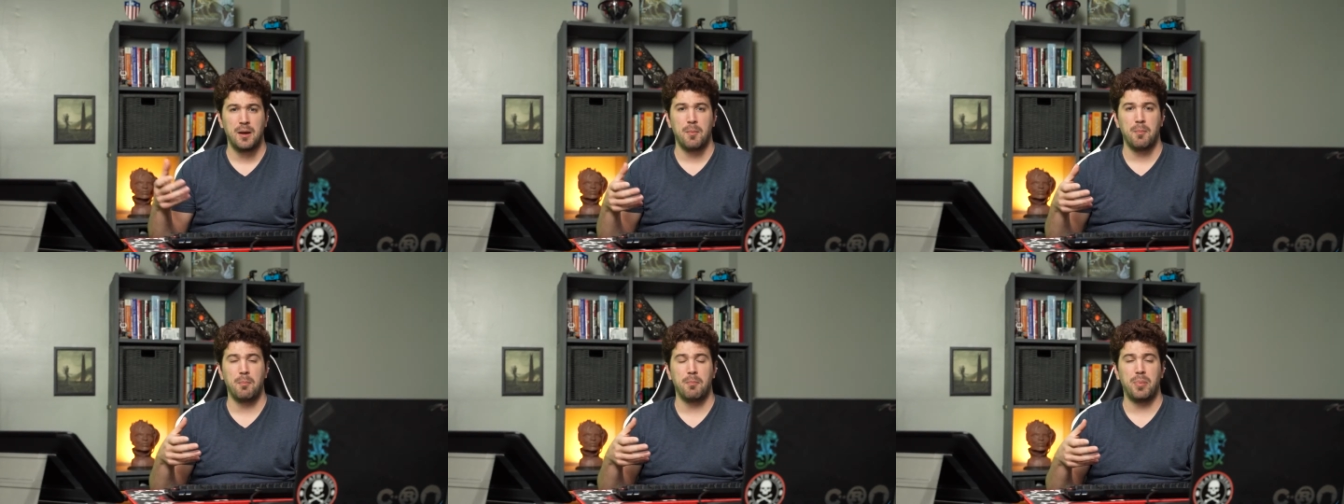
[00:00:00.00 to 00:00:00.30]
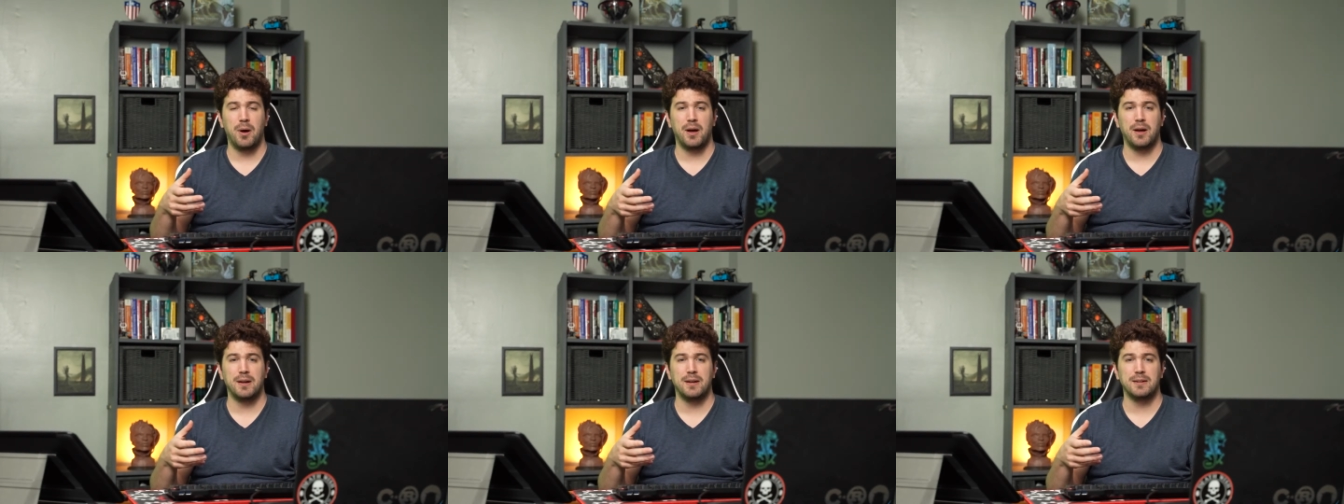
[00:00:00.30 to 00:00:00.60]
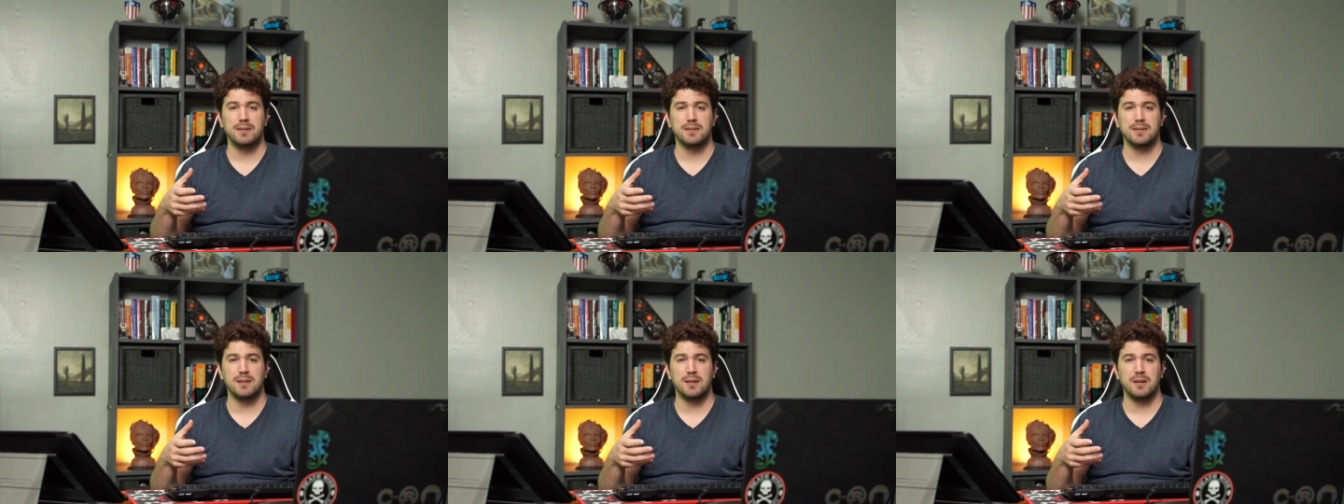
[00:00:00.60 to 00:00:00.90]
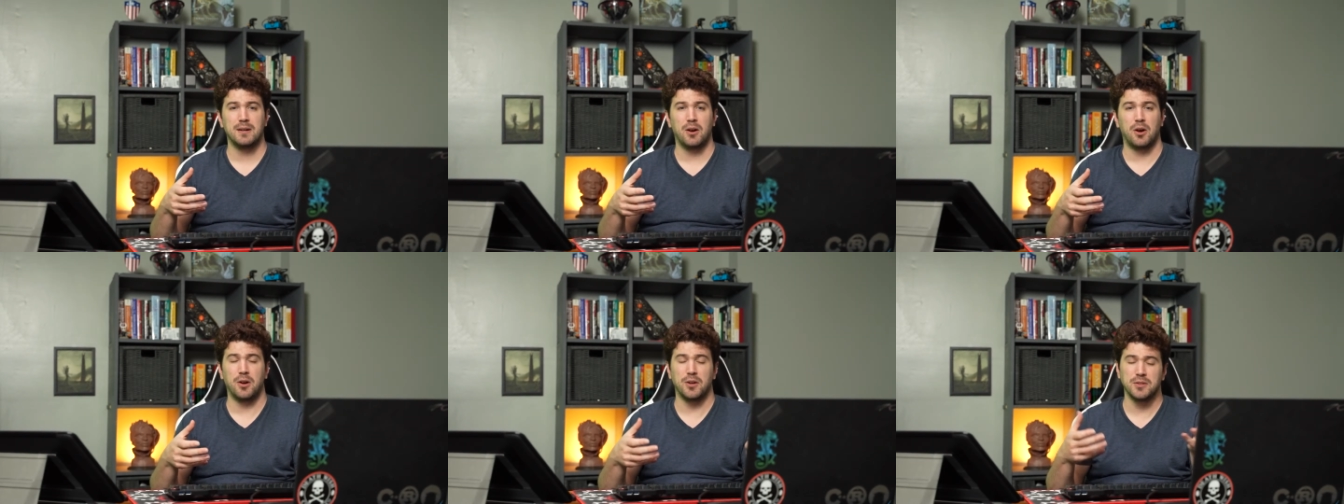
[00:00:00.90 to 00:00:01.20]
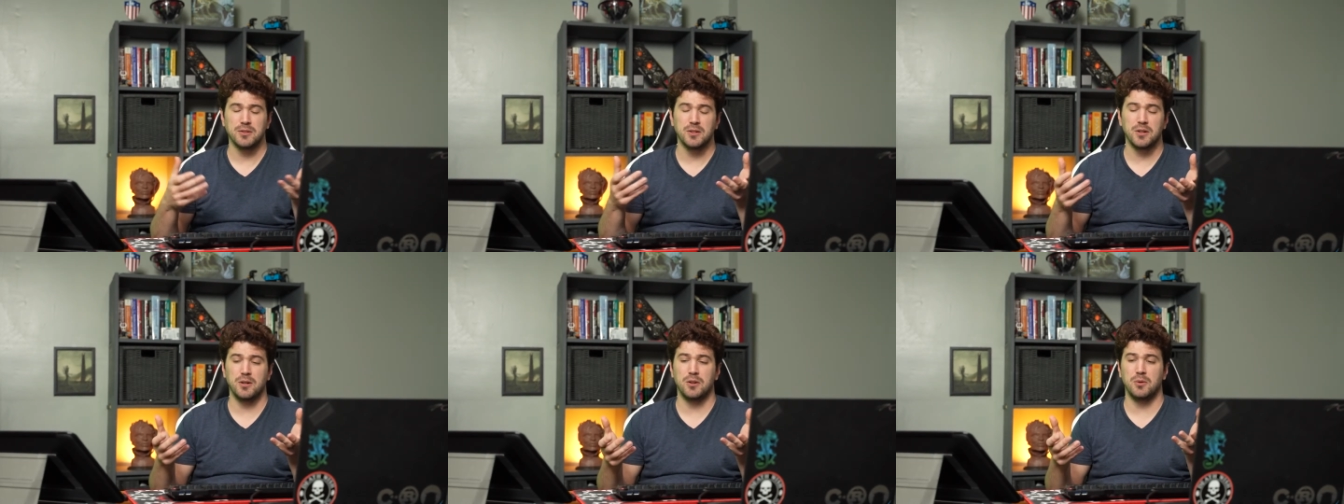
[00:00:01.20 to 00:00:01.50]
but uh,
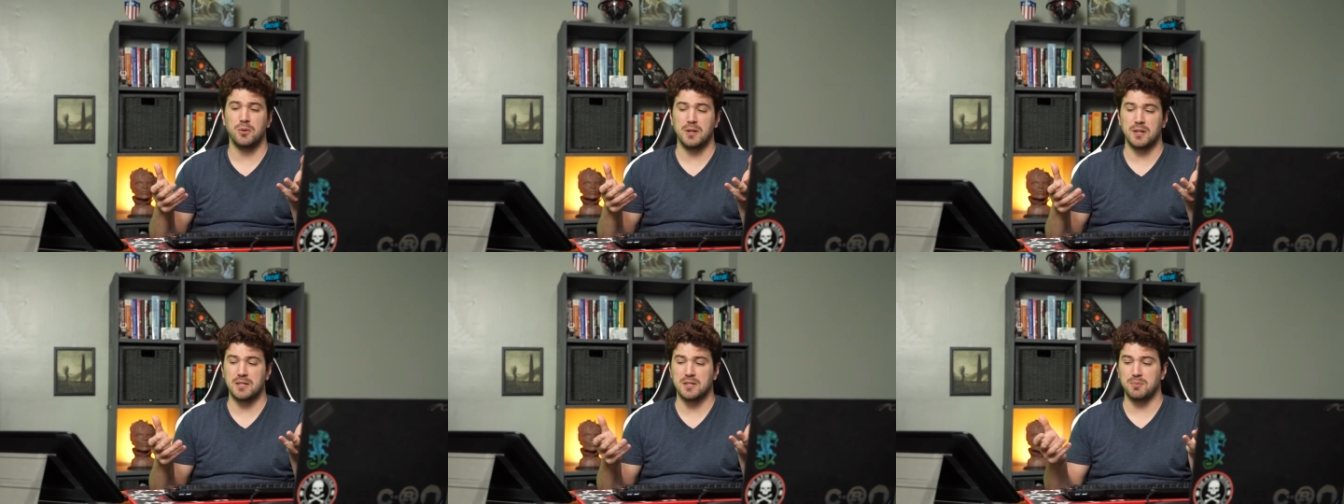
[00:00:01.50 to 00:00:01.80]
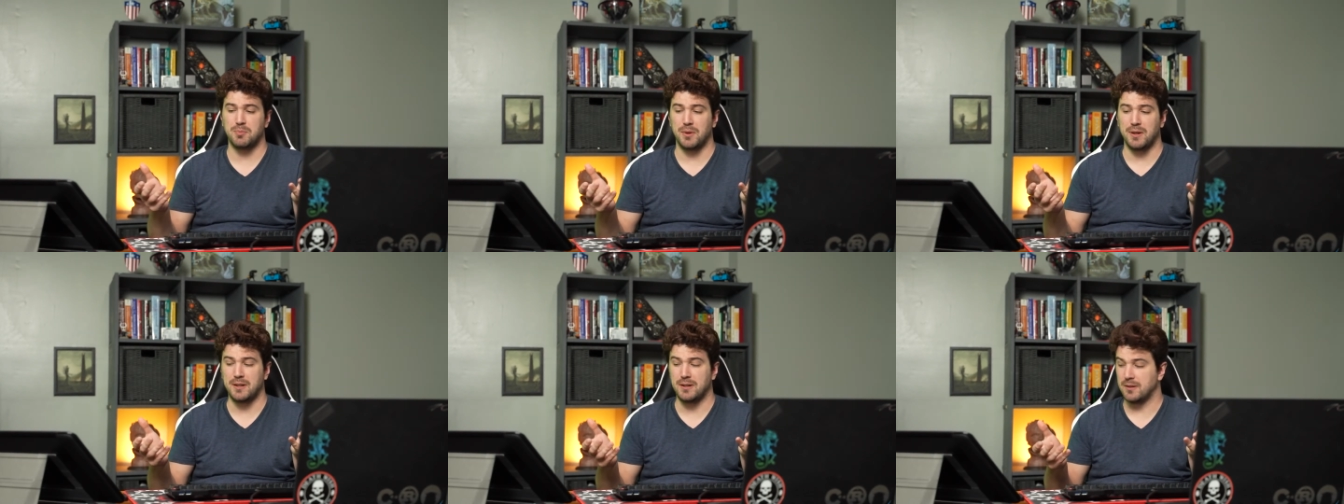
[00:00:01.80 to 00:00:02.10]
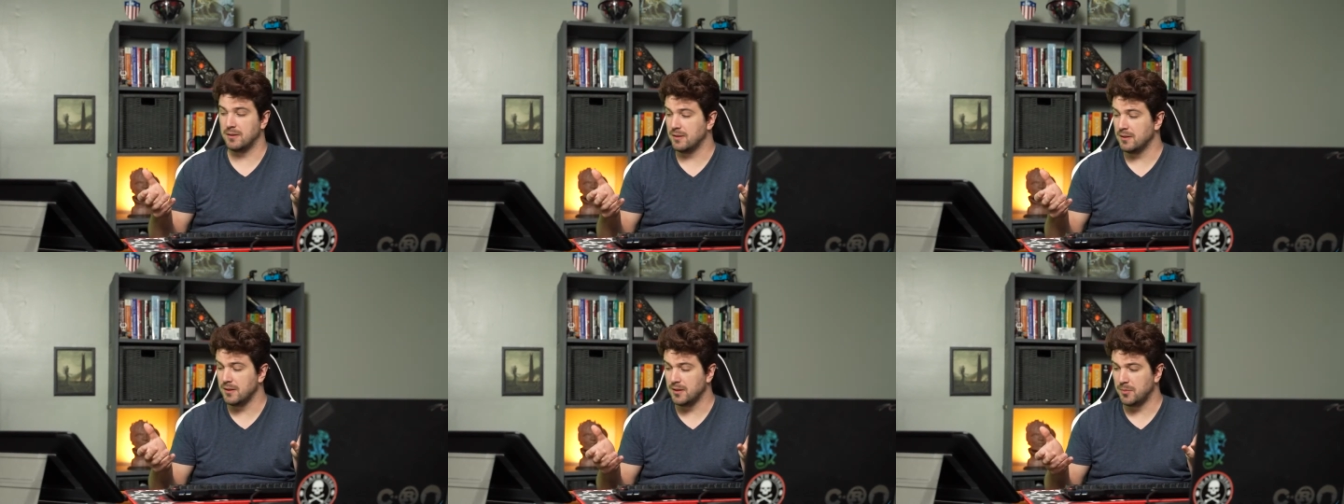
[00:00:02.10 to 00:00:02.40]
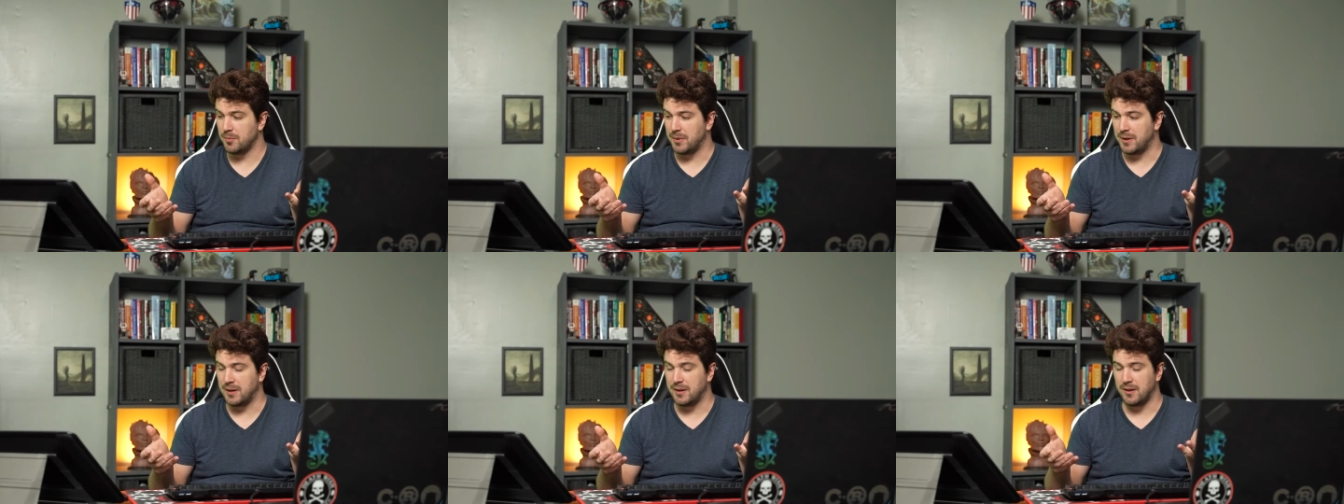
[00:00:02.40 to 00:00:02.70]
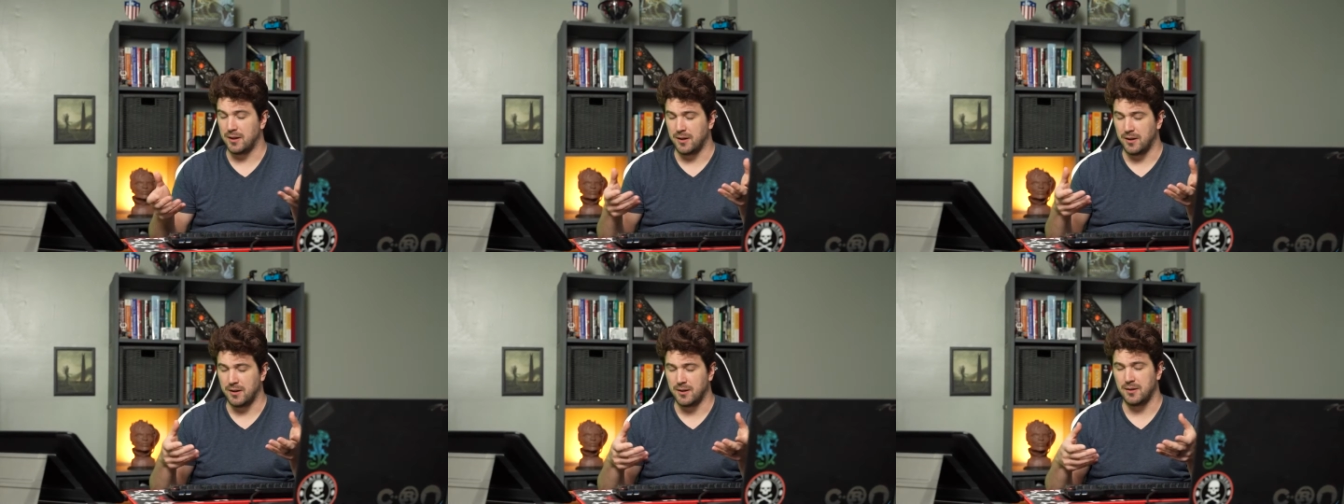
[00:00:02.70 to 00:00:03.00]
also explain a little
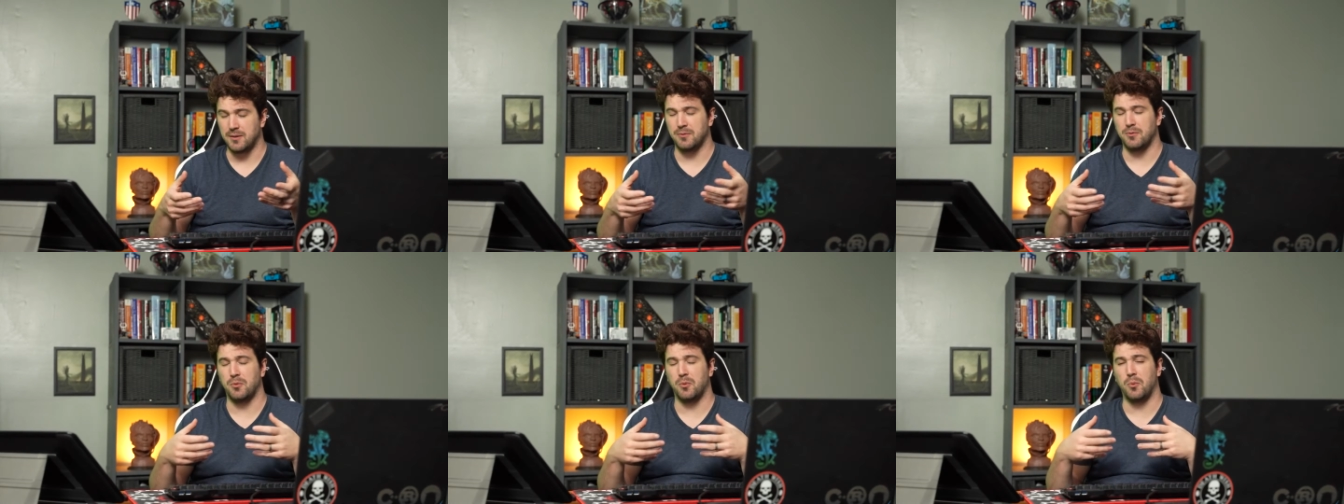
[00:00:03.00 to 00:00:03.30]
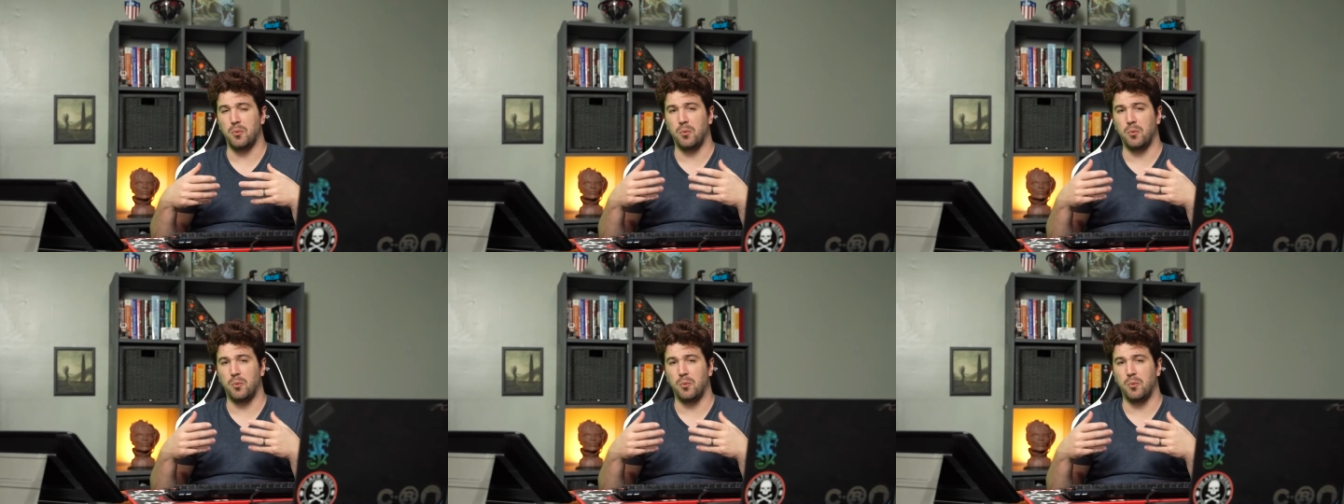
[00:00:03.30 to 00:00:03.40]
bit of